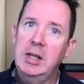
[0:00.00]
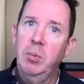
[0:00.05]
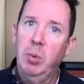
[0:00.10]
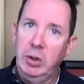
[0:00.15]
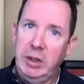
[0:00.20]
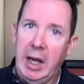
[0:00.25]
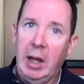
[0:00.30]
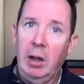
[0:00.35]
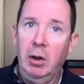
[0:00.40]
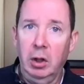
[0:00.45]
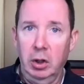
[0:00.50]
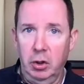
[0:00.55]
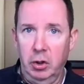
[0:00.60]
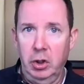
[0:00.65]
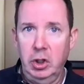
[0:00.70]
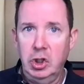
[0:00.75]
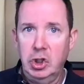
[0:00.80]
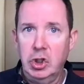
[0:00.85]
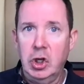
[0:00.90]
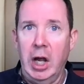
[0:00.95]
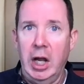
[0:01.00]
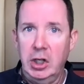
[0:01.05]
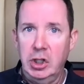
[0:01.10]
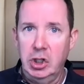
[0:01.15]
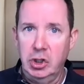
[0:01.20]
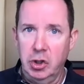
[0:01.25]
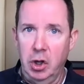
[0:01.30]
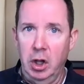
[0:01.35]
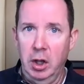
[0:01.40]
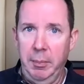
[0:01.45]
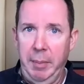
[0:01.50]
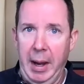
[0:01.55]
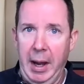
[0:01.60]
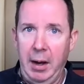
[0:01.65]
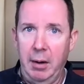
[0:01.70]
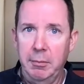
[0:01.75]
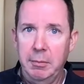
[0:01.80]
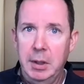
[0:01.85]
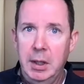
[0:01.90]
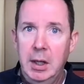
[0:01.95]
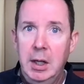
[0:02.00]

what that learning strategy is all about?